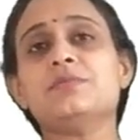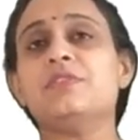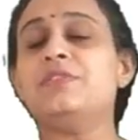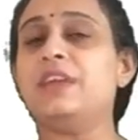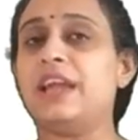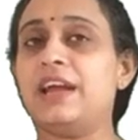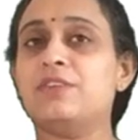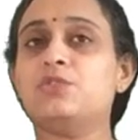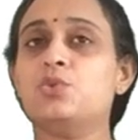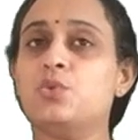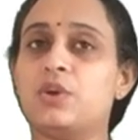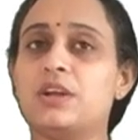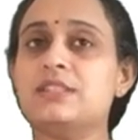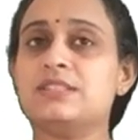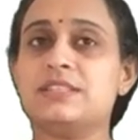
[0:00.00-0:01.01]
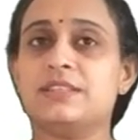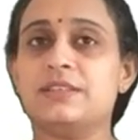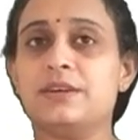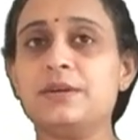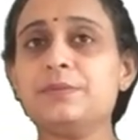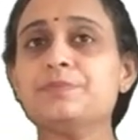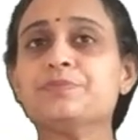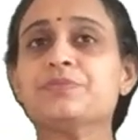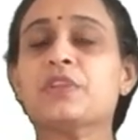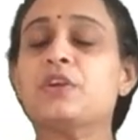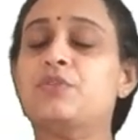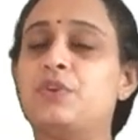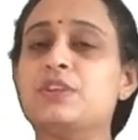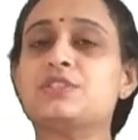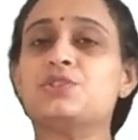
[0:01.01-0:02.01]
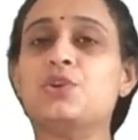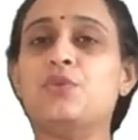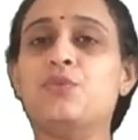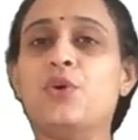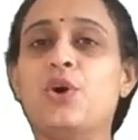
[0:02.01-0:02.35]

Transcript: we have to consider first of